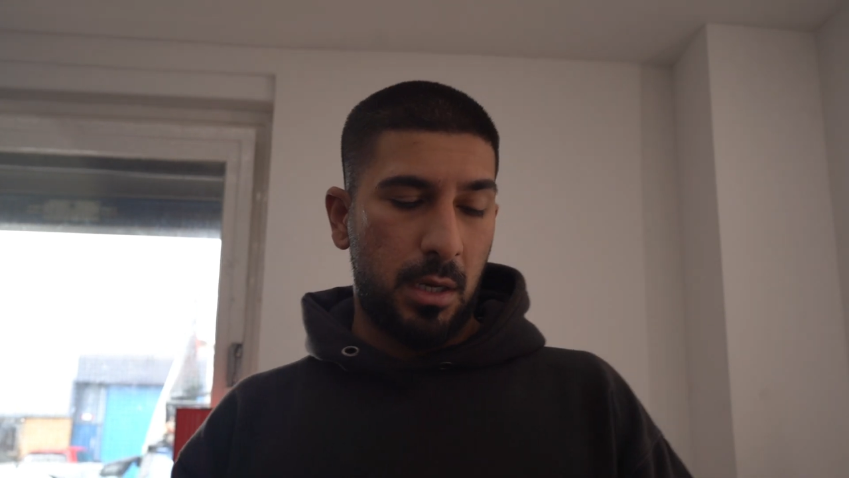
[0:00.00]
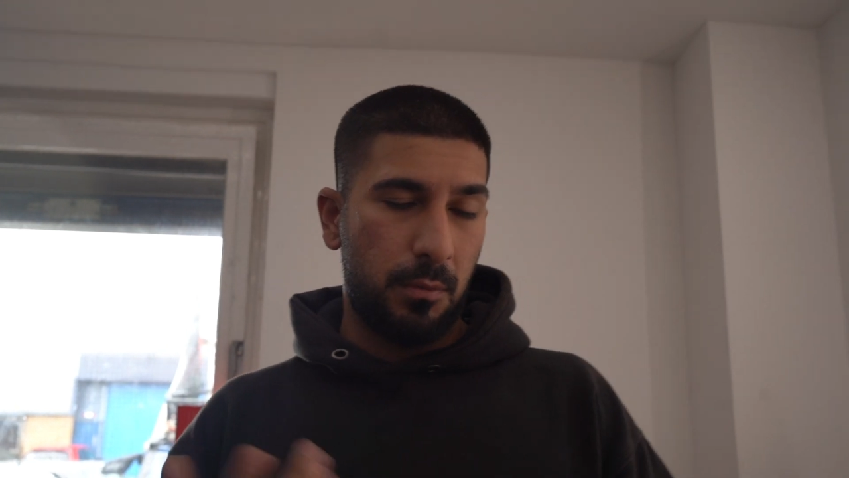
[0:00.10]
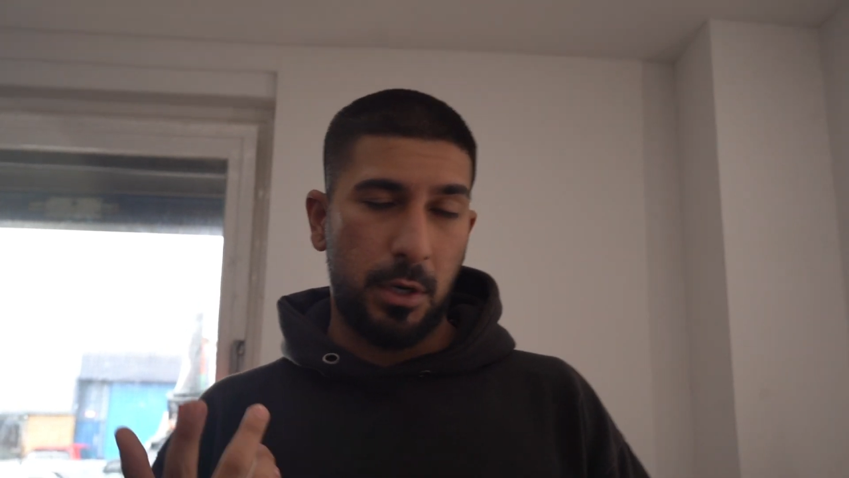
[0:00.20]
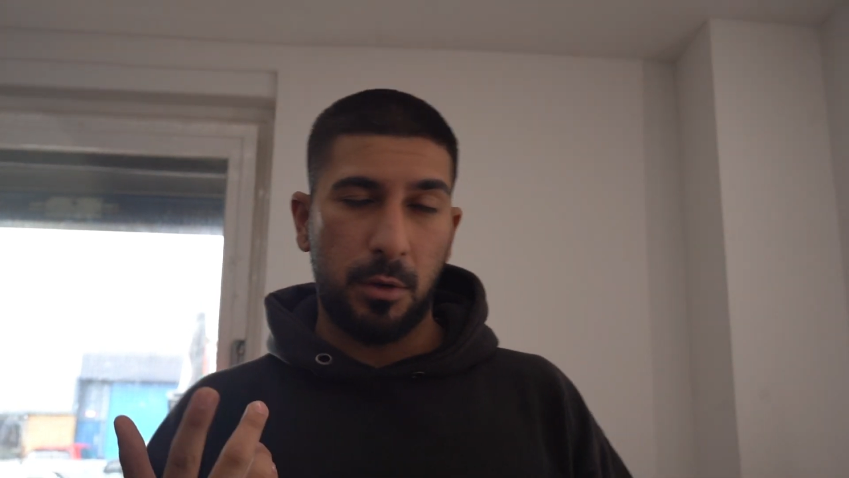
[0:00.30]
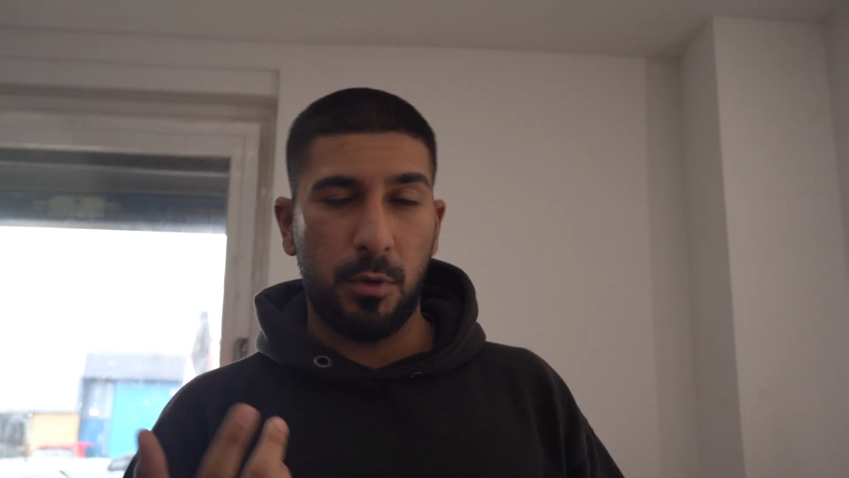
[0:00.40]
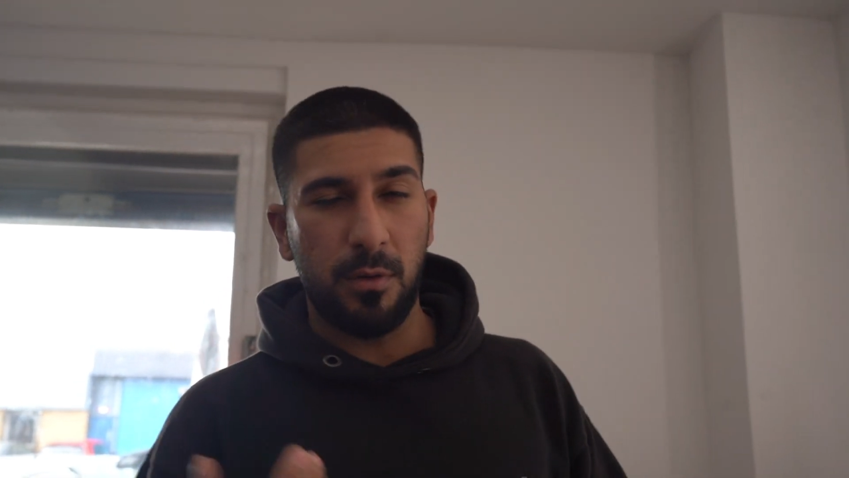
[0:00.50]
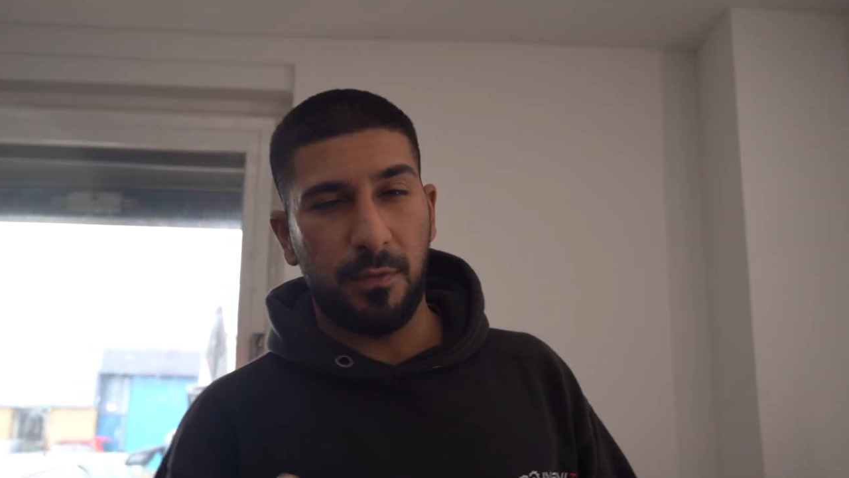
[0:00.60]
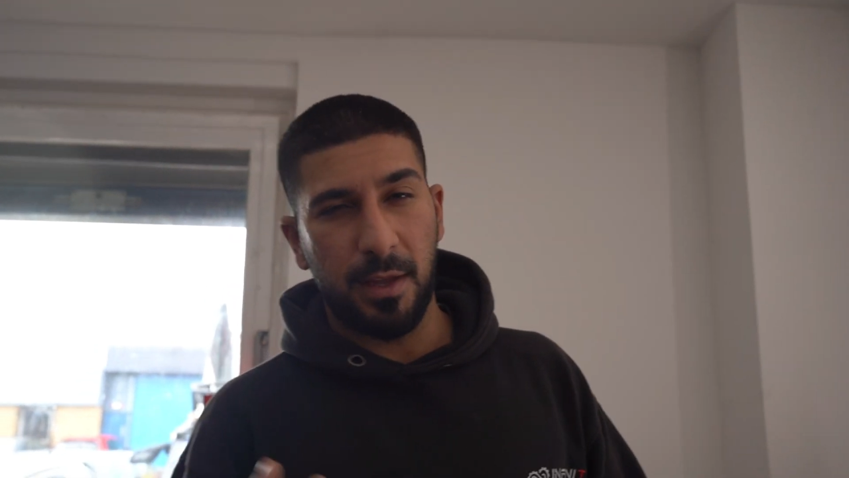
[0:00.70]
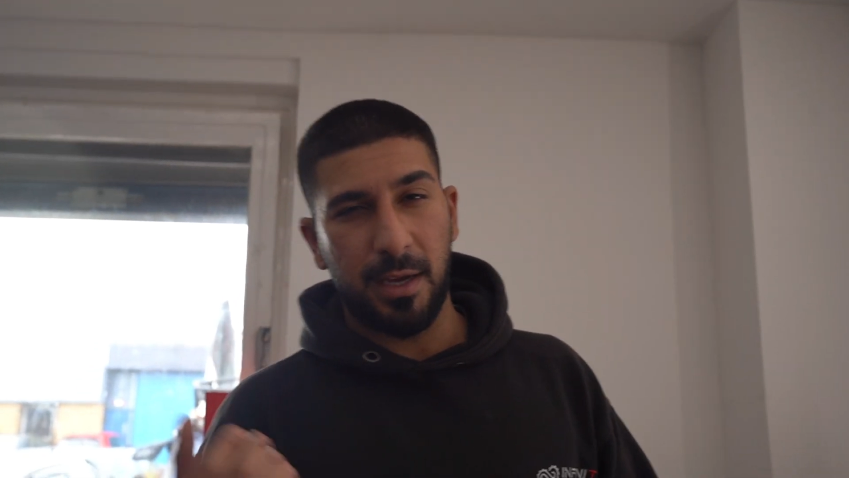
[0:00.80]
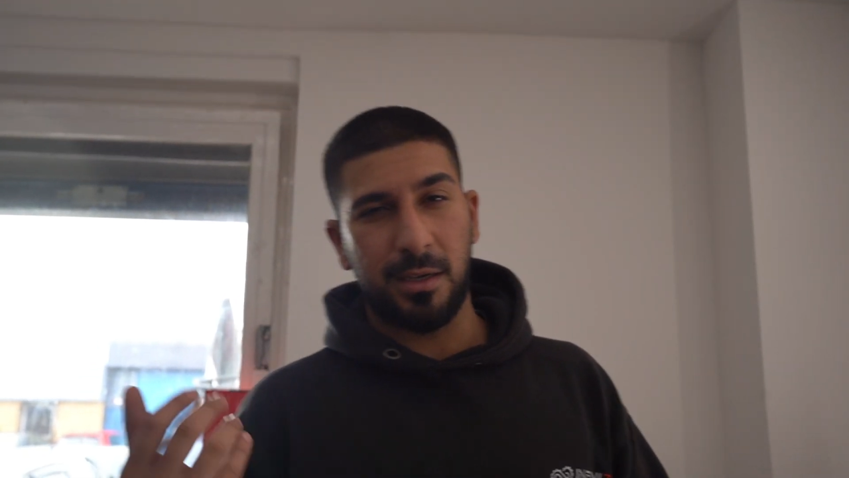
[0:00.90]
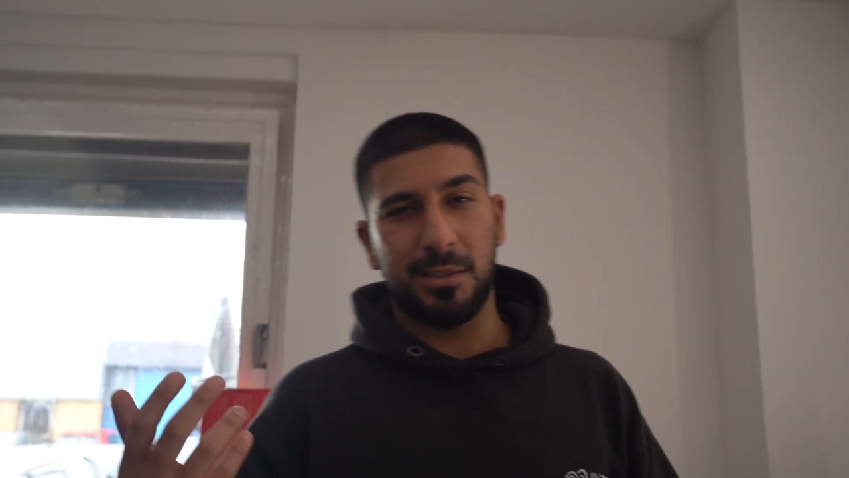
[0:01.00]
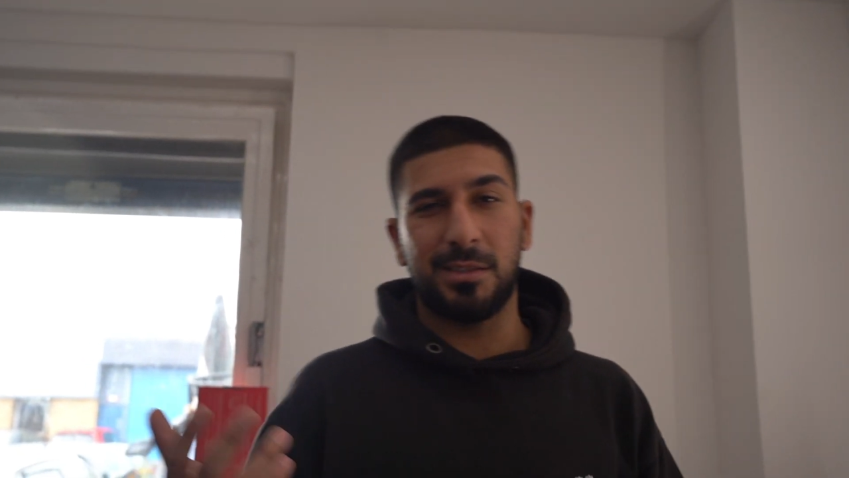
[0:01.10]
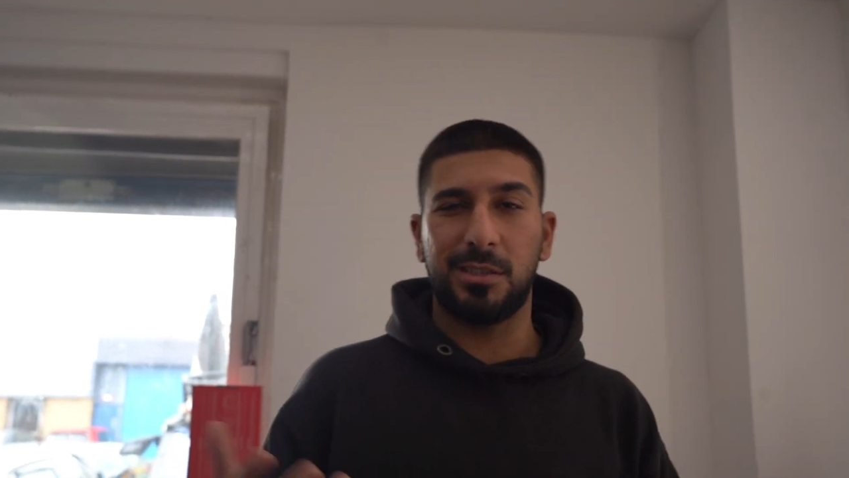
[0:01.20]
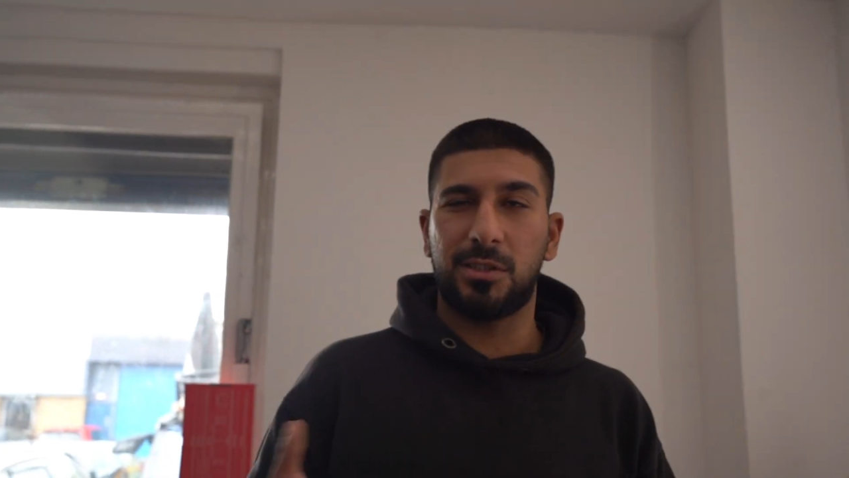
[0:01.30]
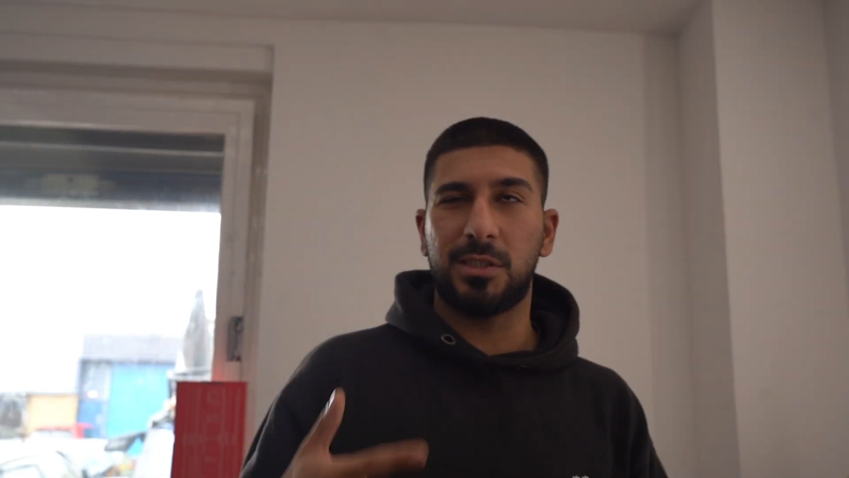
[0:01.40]
We remove that because
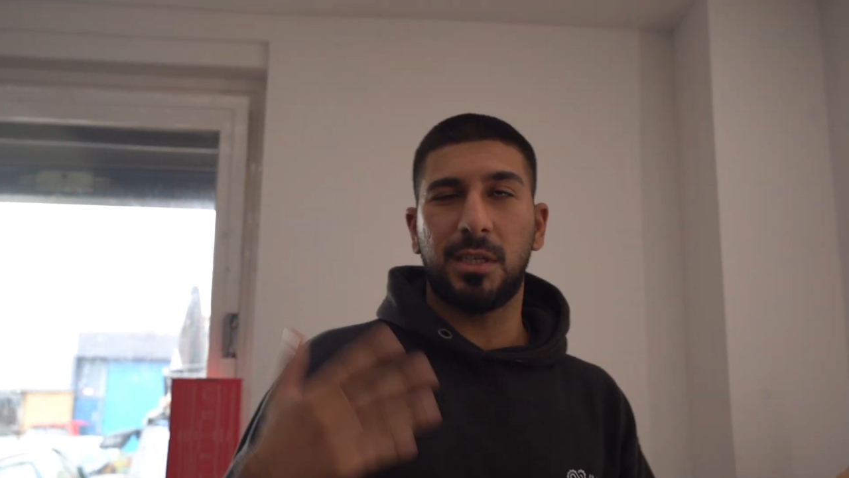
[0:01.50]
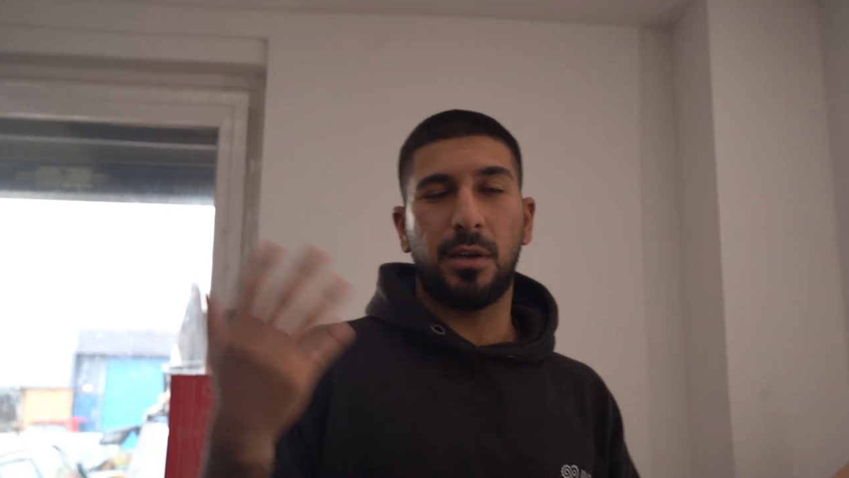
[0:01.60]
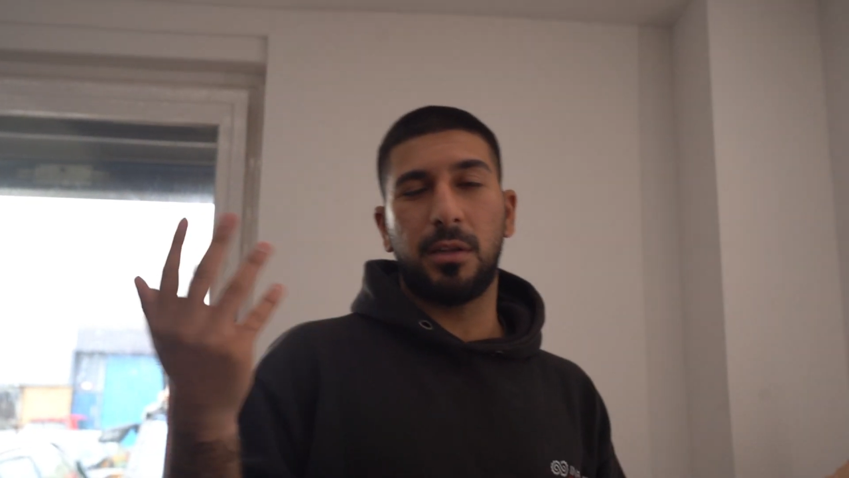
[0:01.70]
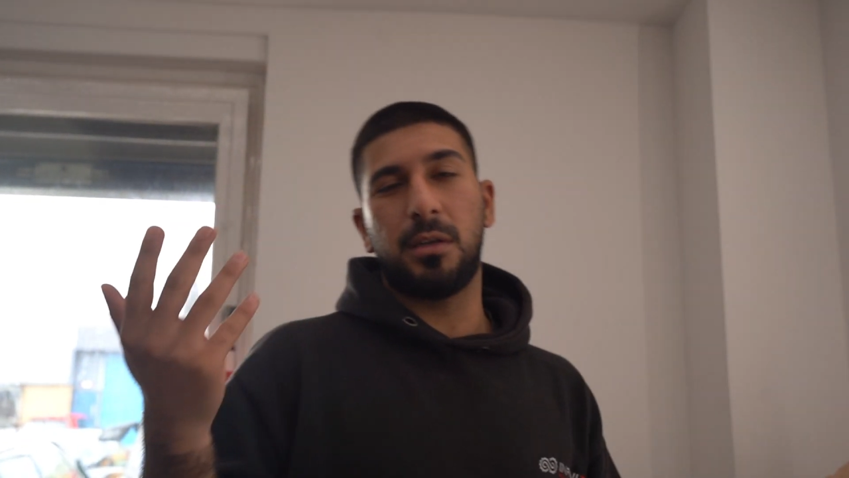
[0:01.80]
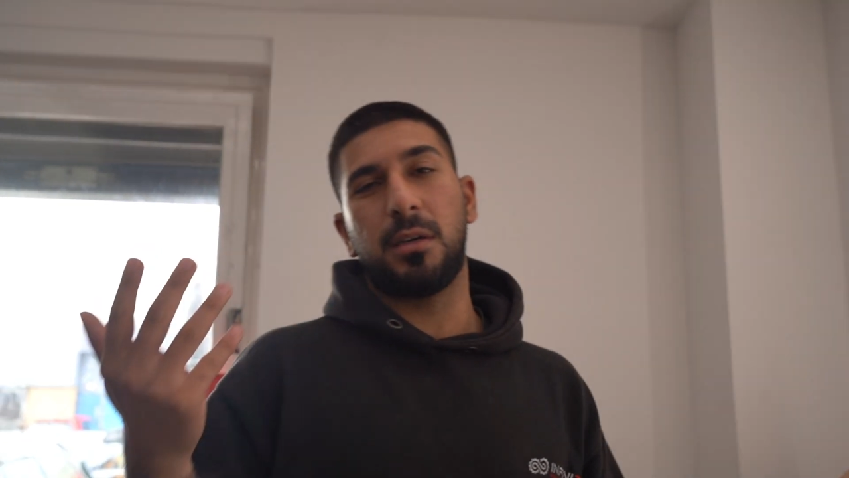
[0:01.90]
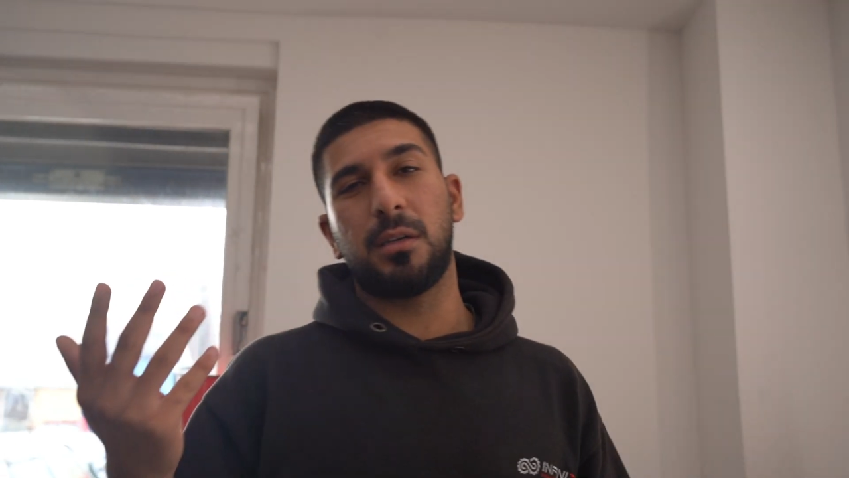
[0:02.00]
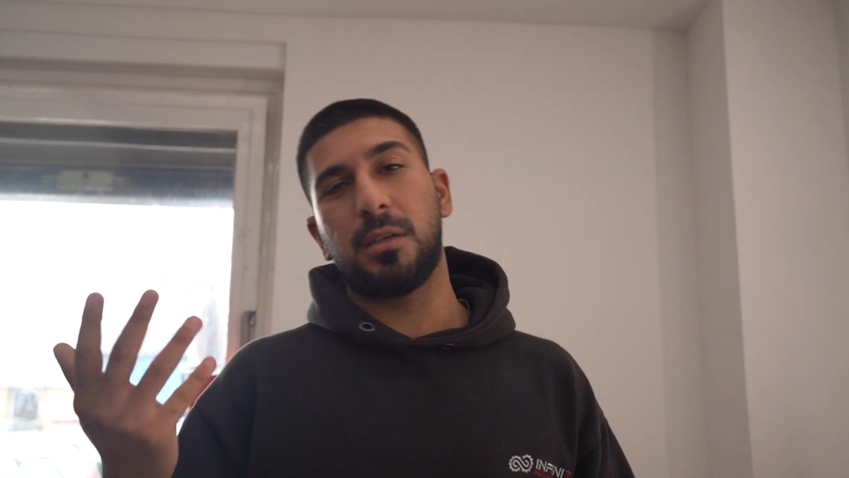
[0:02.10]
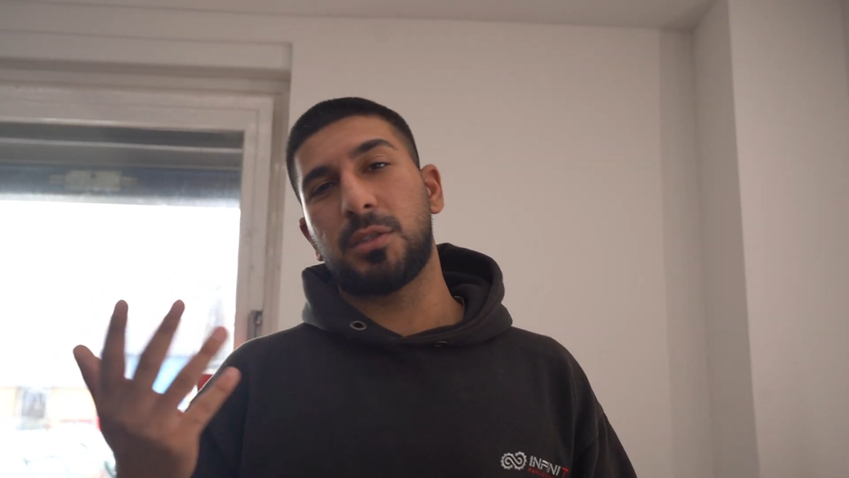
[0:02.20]
it's just another